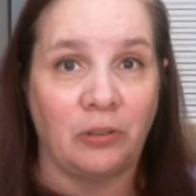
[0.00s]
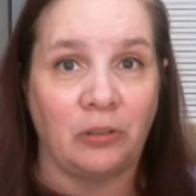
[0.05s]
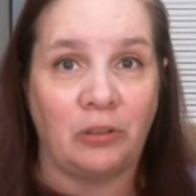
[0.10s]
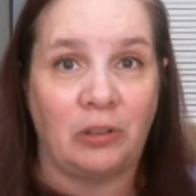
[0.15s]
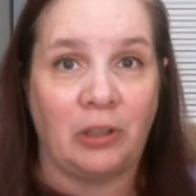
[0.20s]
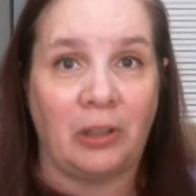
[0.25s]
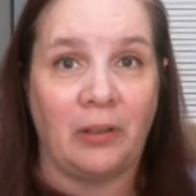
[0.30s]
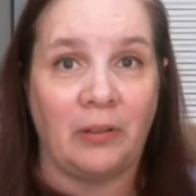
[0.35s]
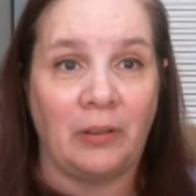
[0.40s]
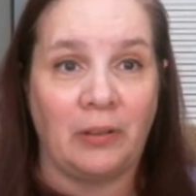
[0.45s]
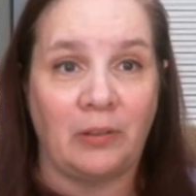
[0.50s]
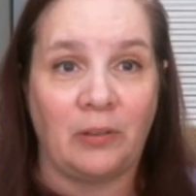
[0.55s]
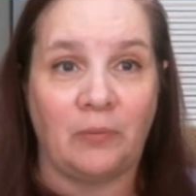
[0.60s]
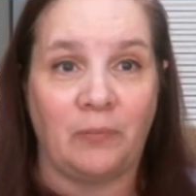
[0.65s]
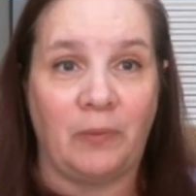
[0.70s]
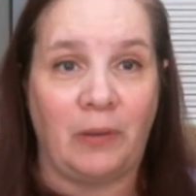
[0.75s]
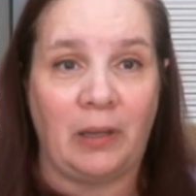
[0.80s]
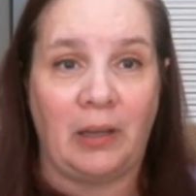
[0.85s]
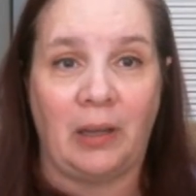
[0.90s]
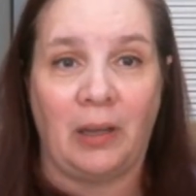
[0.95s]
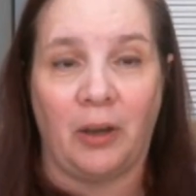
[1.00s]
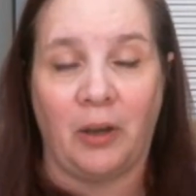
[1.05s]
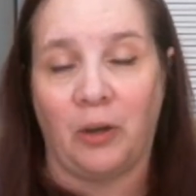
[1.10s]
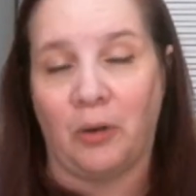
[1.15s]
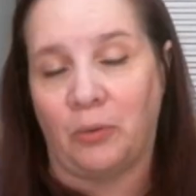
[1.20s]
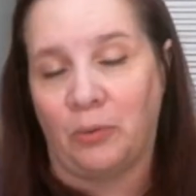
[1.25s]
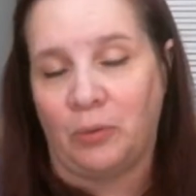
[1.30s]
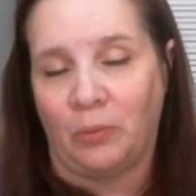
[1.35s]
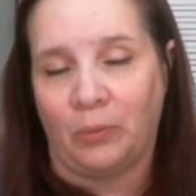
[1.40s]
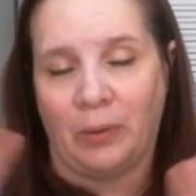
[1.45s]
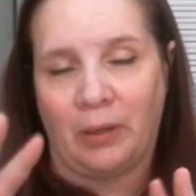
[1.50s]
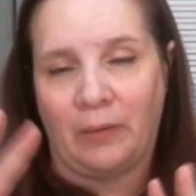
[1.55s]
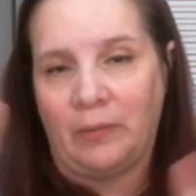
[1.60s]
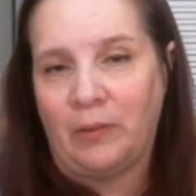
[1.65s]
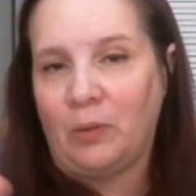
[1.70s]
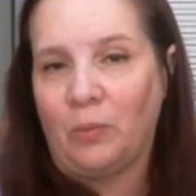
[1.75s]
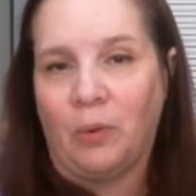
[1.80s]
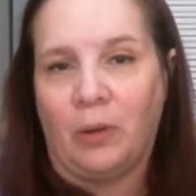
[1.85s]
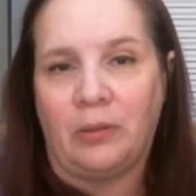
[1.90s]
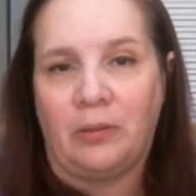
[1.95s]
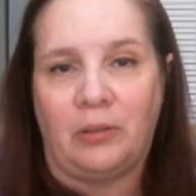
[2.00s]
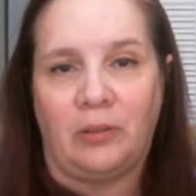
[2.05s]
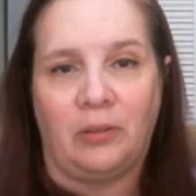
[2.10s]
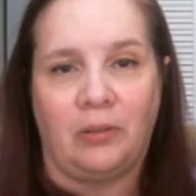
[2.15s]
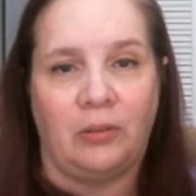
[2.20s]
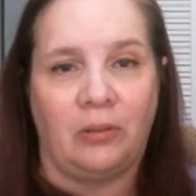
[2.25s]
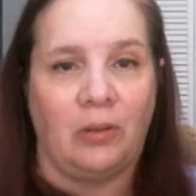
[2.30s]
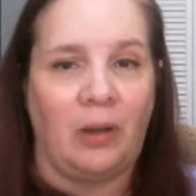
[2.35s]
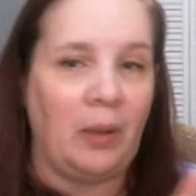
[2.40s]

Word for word: share this video, do whatever you want to.